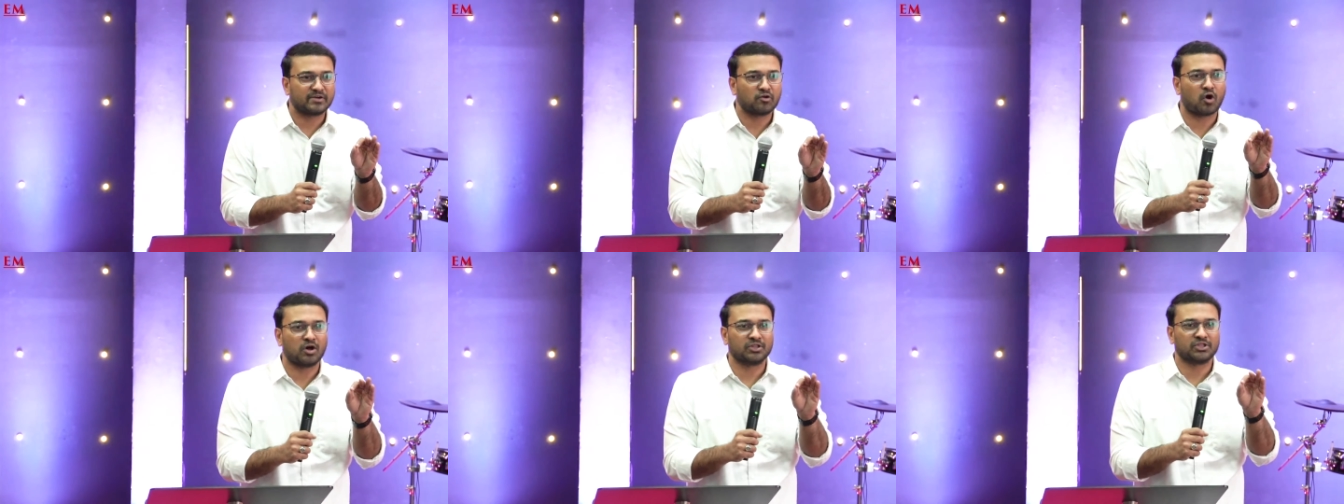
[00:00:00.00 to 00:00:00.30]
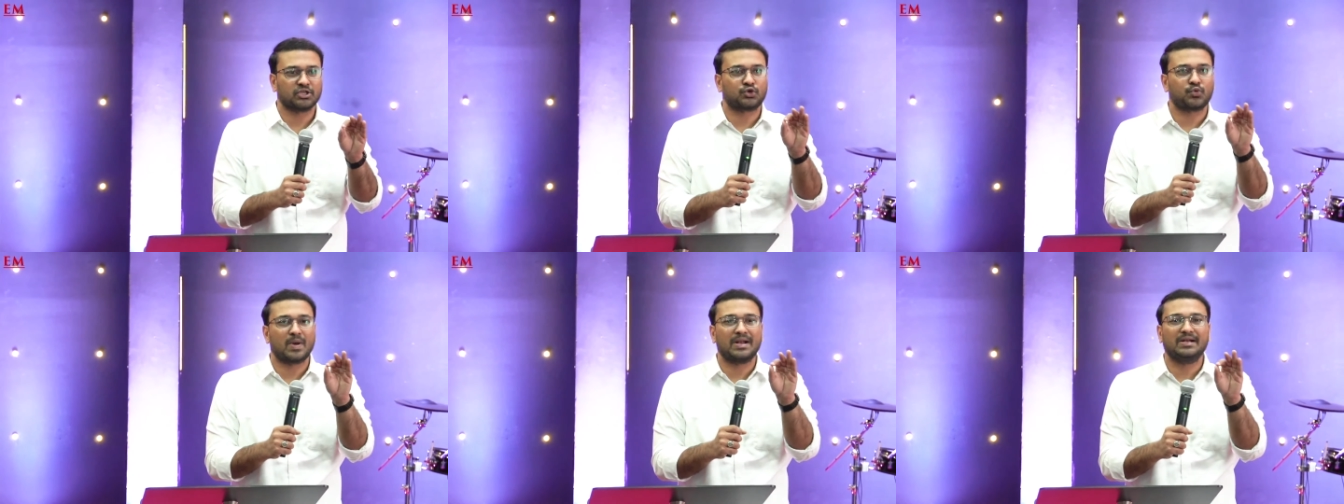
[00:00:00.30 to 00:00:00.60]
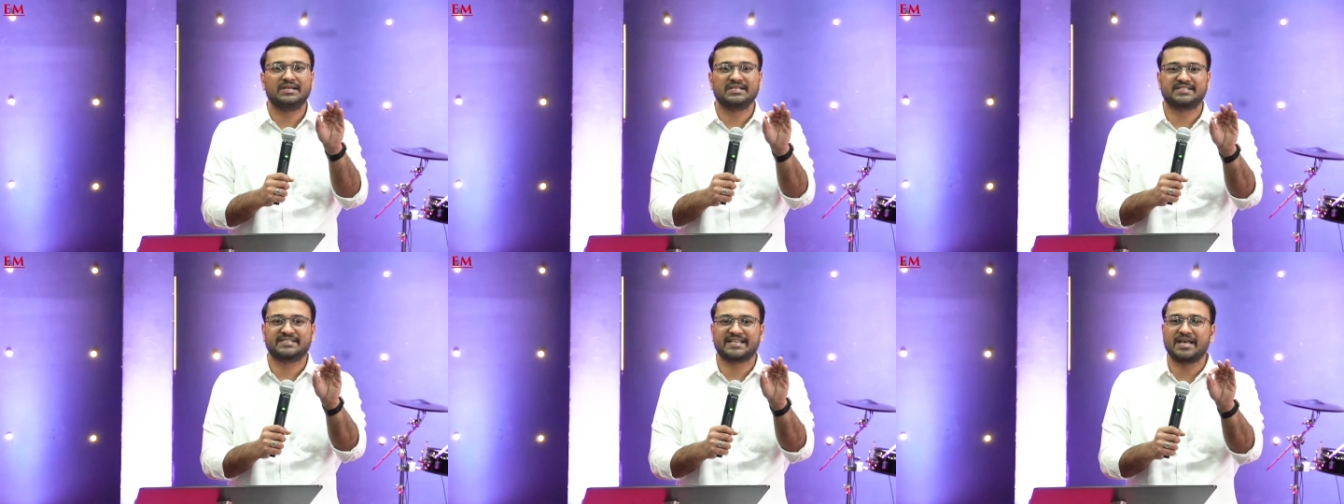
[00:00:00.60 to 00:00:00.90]
on the twelve
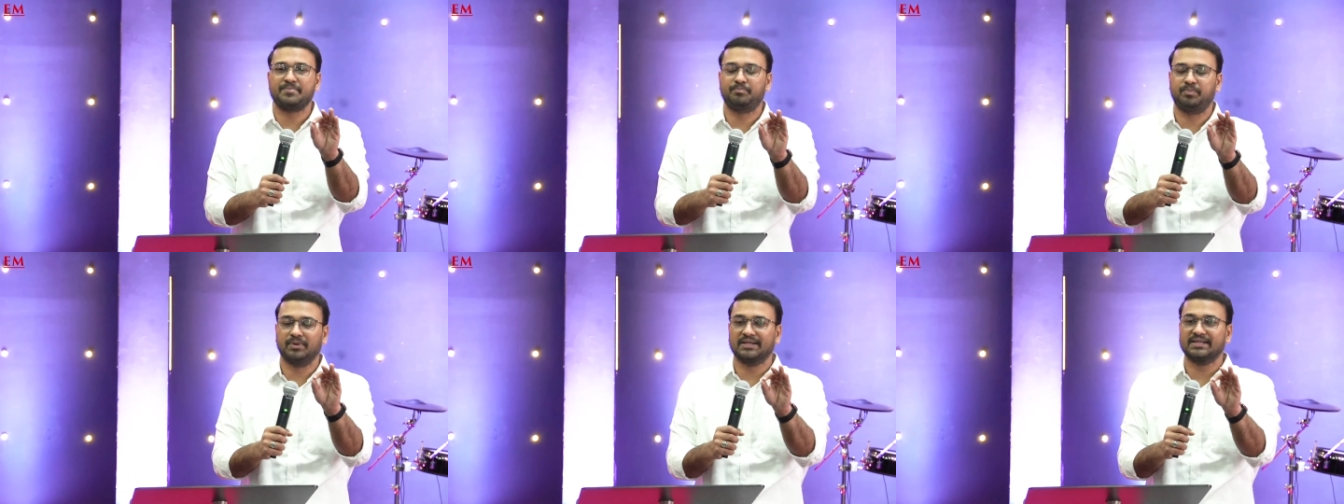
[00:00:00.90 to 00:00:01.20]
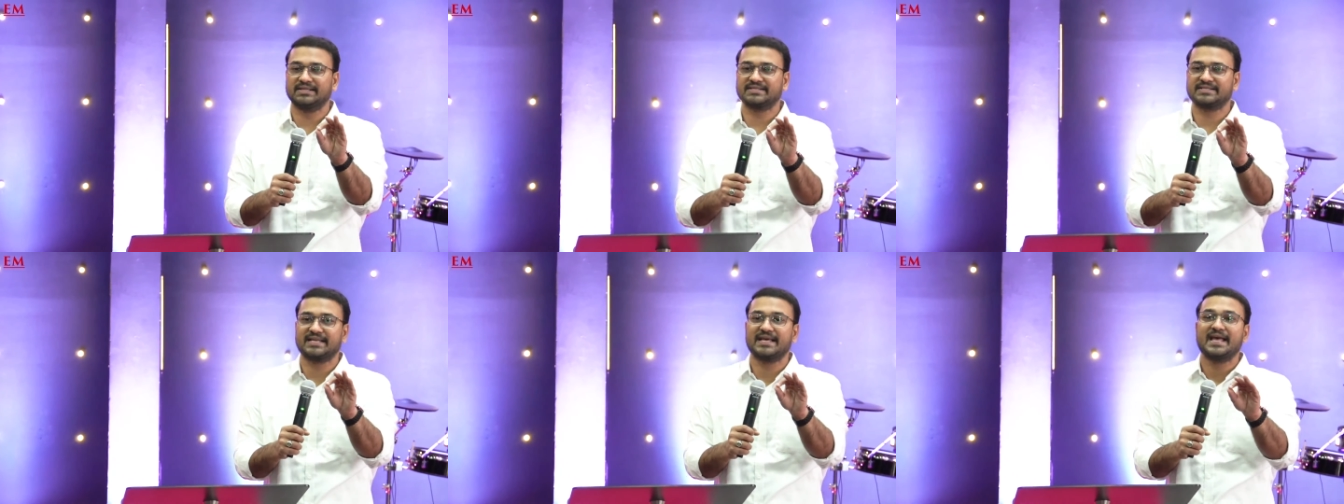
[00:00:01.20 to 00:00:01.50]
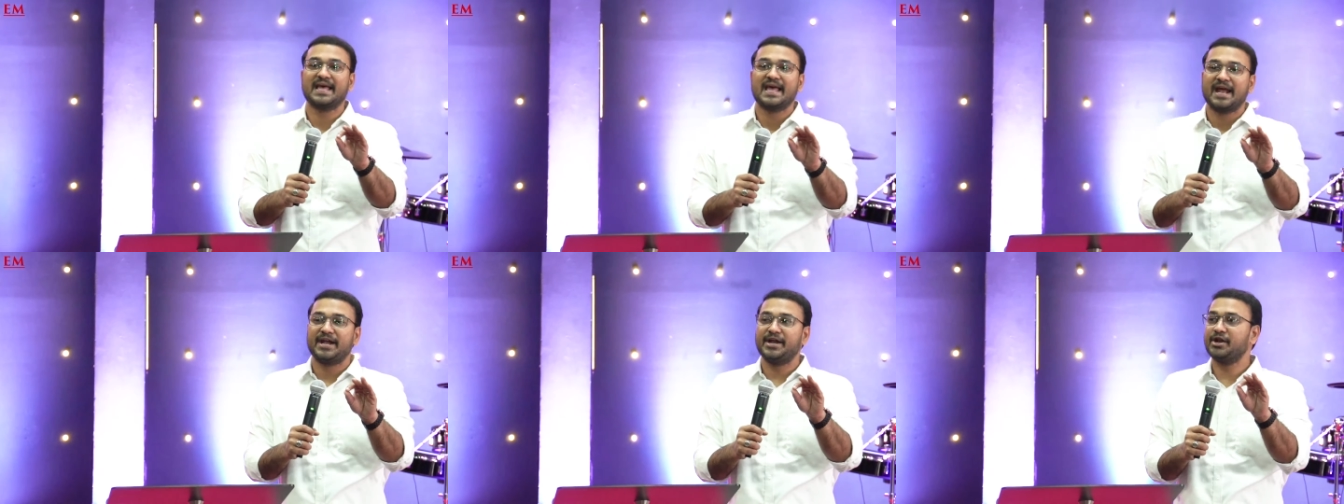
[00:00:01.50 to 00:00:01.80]
disciples,
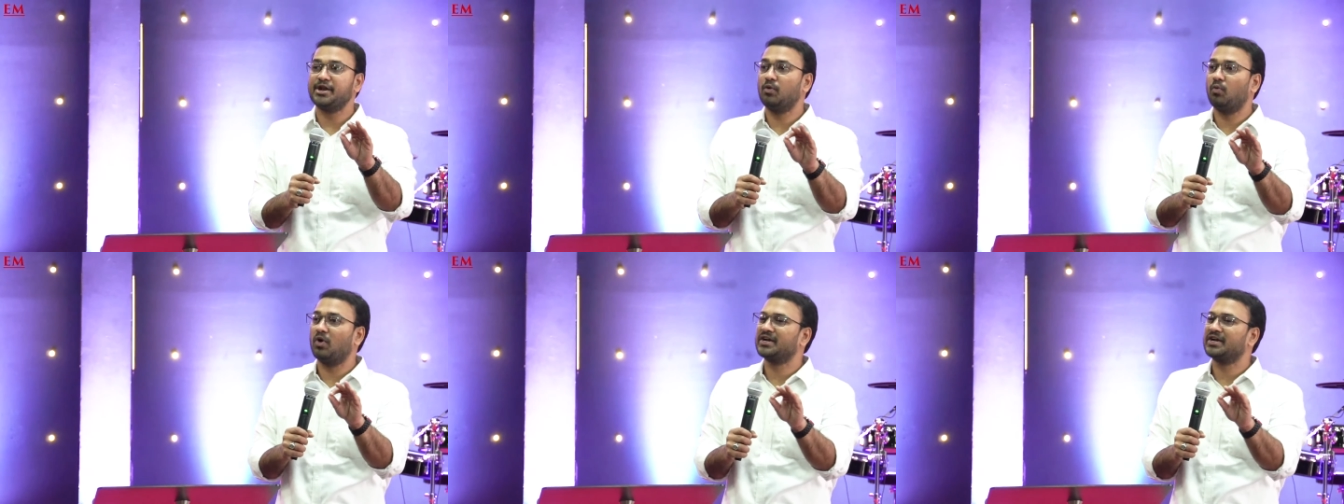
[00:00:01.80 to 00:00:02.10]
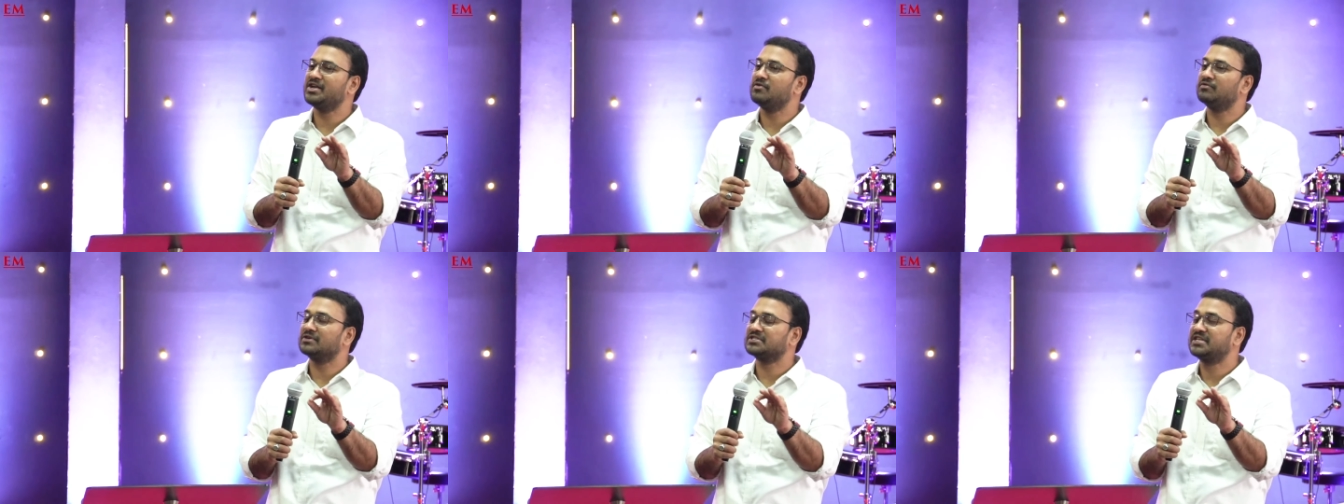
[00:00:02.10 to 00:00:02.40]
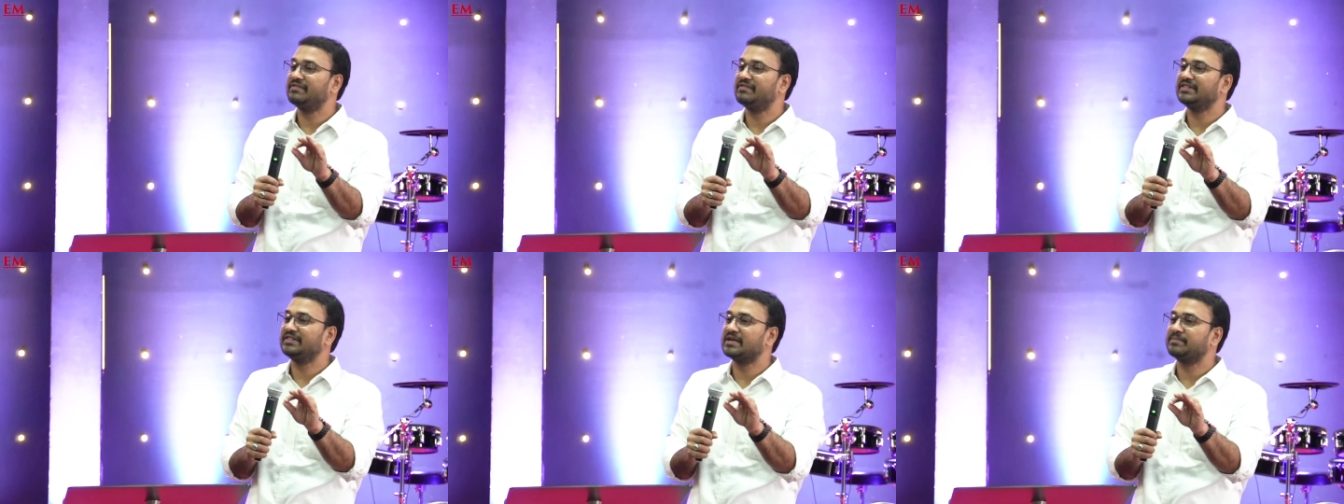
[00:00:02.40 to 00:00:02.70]
and you know what he was
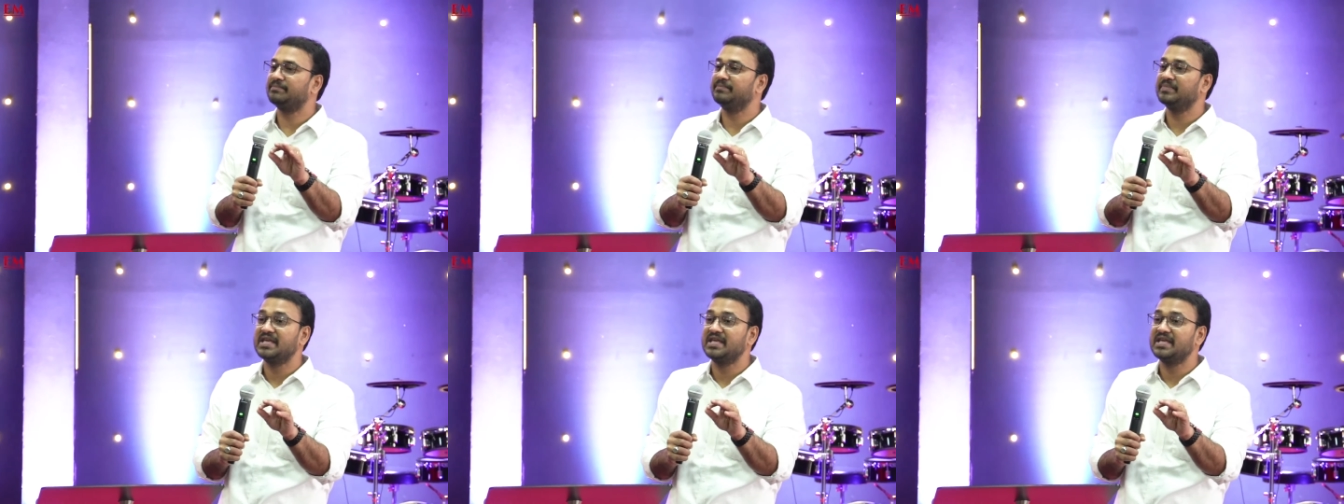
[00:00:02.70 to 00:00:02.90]
giving them?